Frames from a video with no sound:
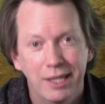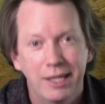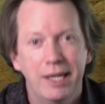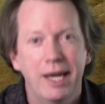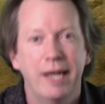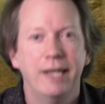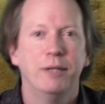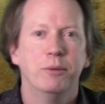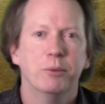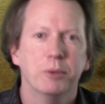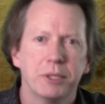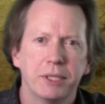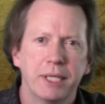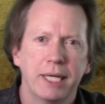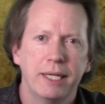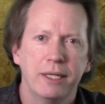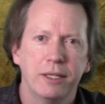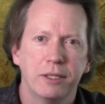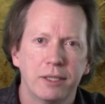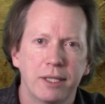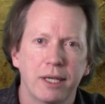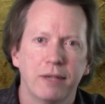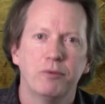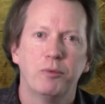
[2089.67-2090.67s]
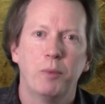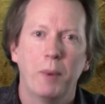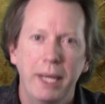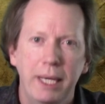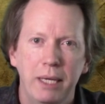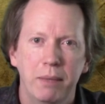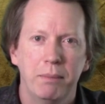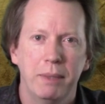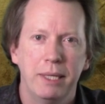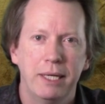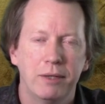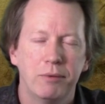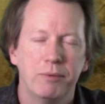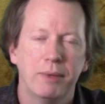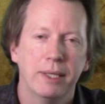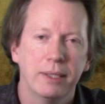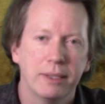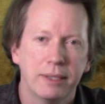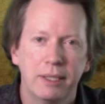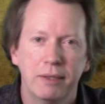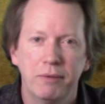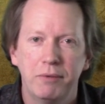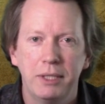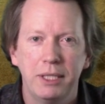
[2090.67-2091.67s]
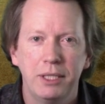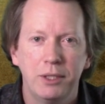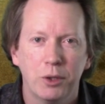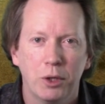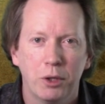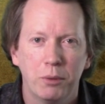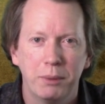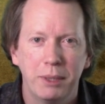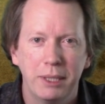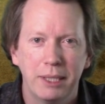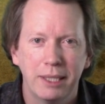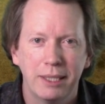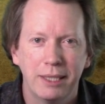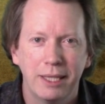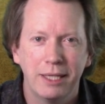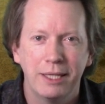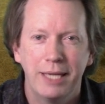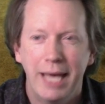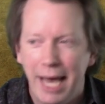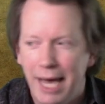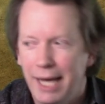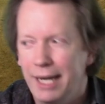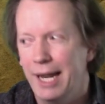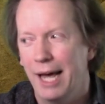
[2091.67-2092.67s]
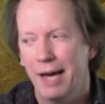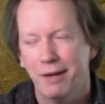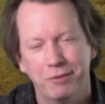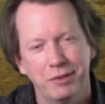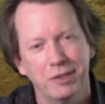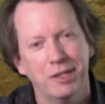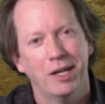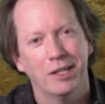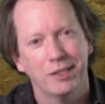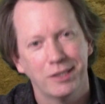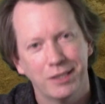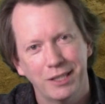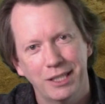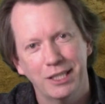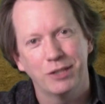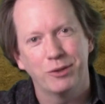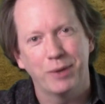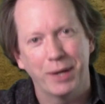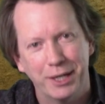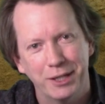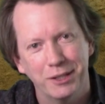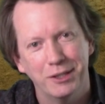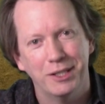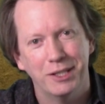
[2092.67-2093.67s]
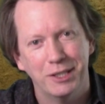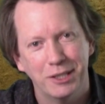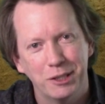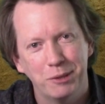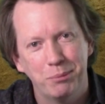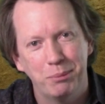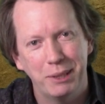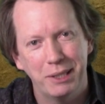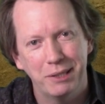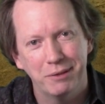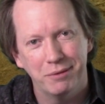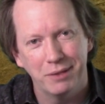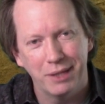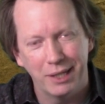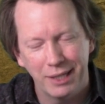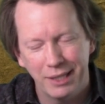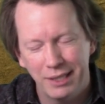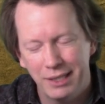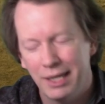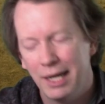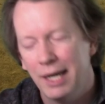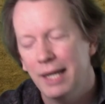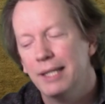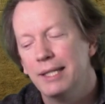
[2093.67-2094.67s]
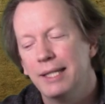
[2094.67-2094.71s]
And you will say to yourself, wait a minute, relativity told me that they can't have velocities greater than the speed of light.